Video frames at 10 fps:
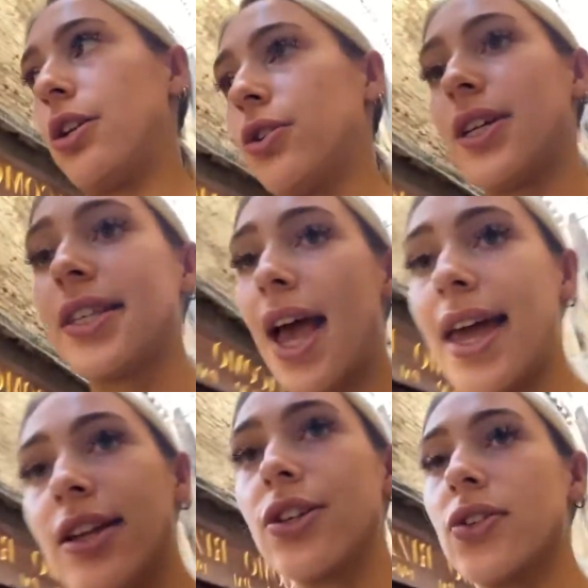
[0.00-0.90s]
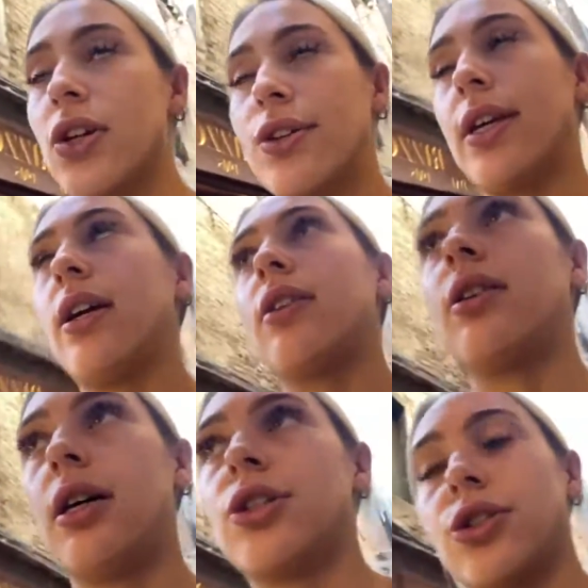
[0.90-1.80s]
It took us ages and I was like, oh,
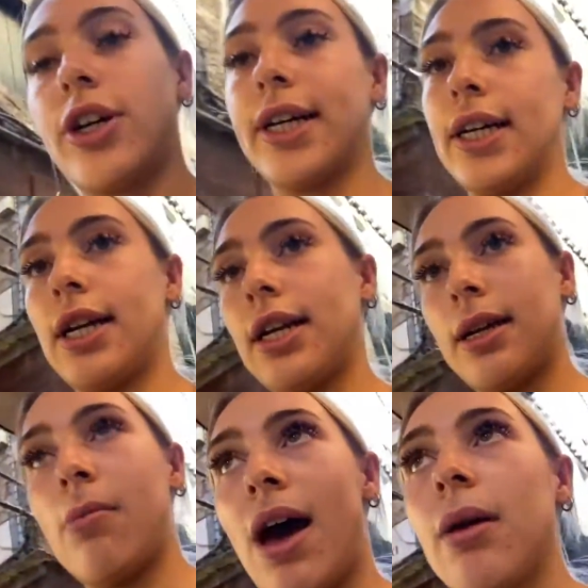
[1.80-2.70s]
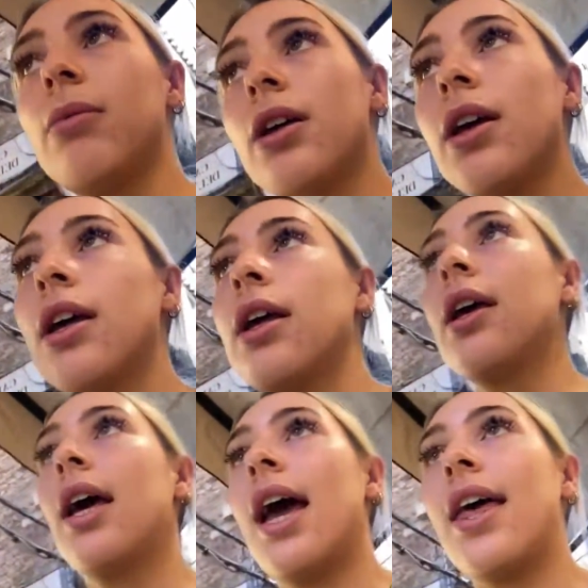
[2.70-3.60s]
I'll just go get a kebab.
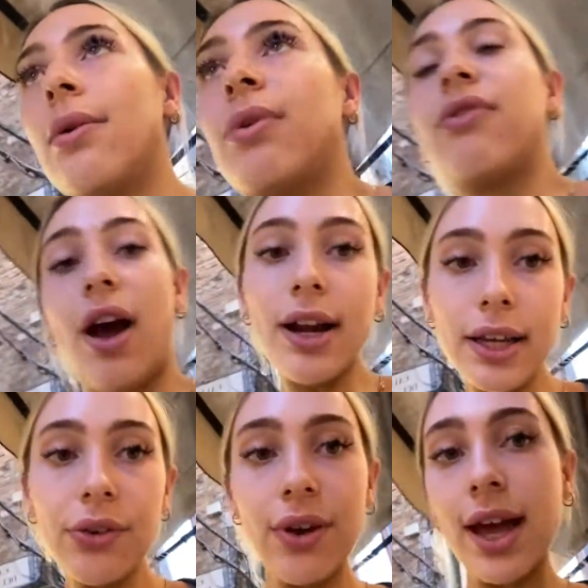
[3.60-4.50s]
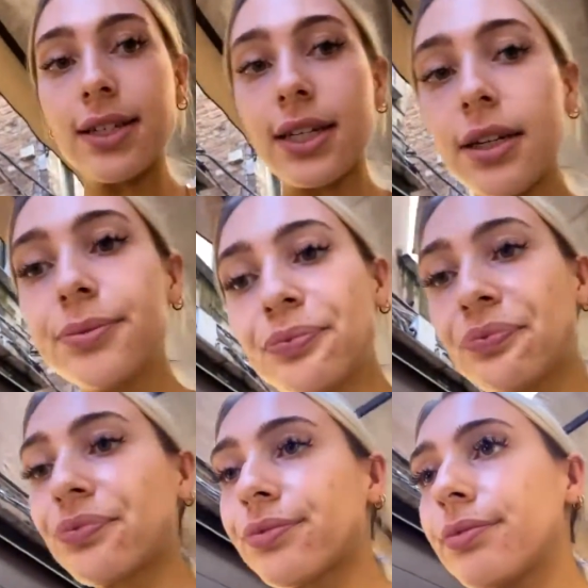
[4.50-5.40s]
And then we finally found it.
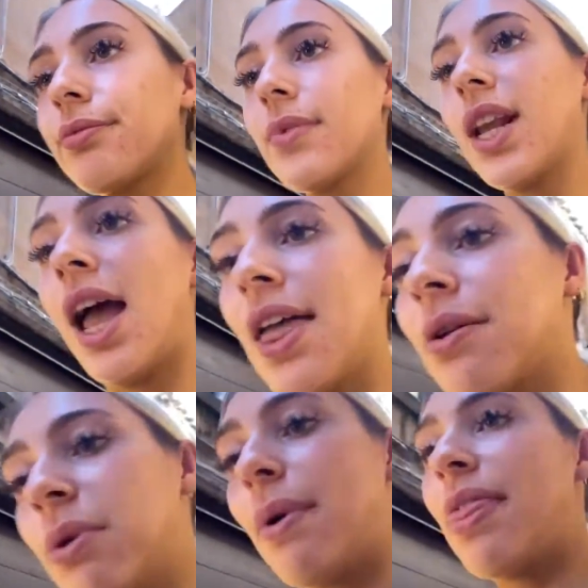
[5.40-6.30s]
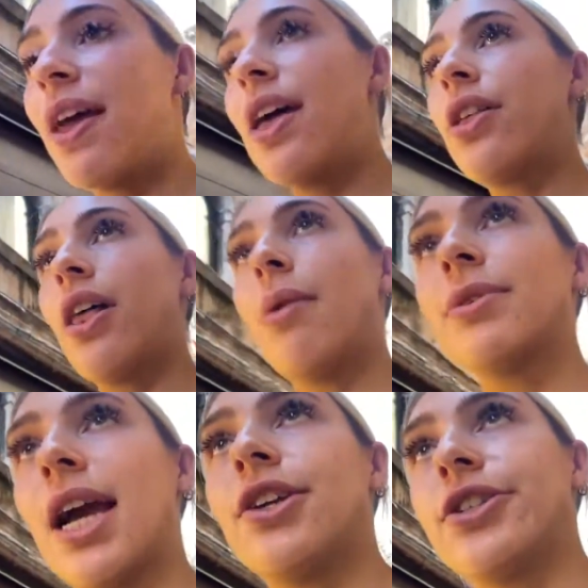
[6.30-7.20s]
And then we went there and the line was
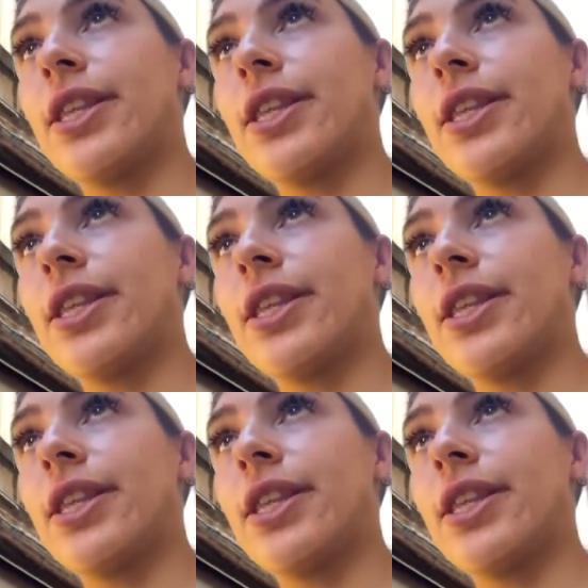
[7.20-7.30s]
ages.